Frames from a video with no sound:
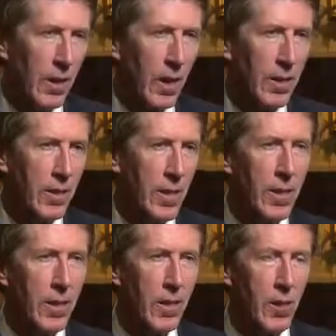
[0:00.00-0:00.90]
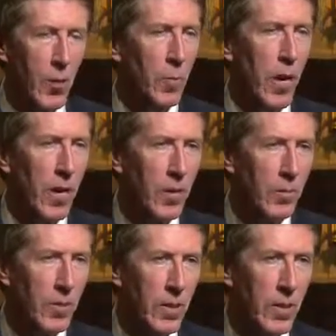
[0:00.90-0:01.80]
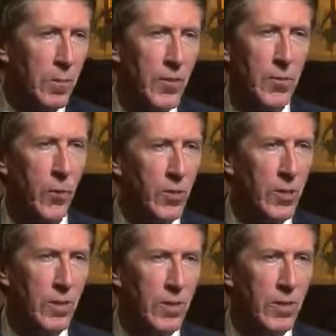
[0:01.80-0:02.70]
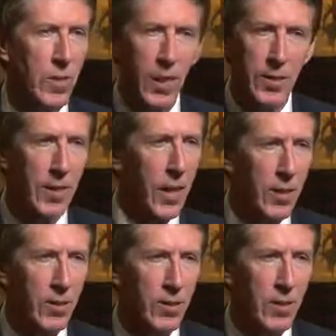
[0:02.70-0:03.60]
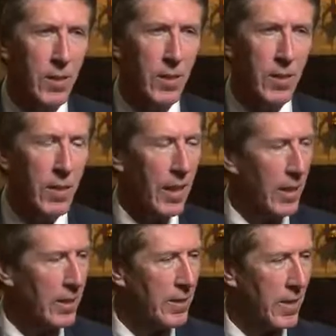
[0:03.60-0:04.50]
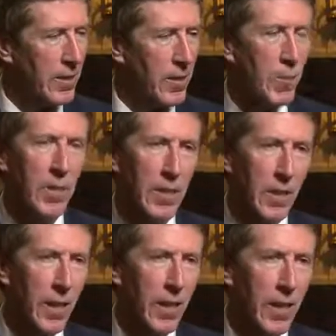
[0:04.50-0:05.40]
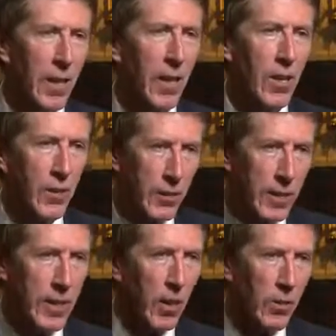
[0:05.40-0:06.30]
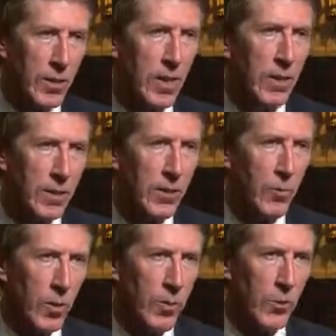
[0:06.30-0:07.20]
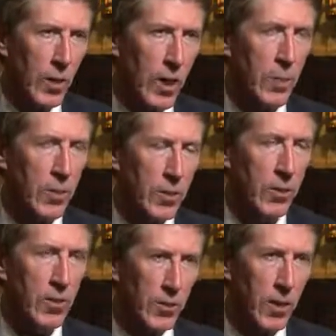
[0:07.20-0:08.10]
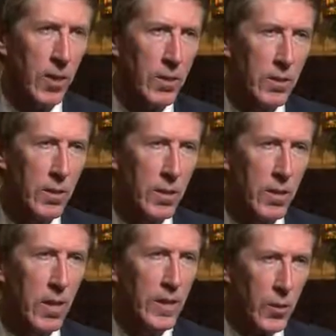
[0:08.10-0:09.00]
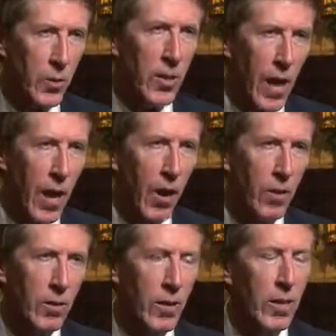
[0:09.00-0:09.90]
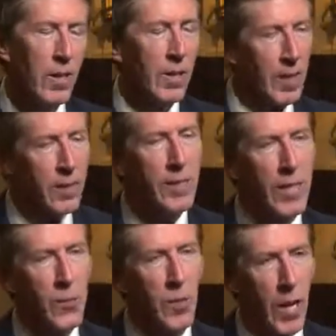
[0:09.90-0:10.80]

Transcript: I think her mom and Miss Fulton got together and said something like, "You need to go tell this woman what happened to her son and do it now." And I think that's what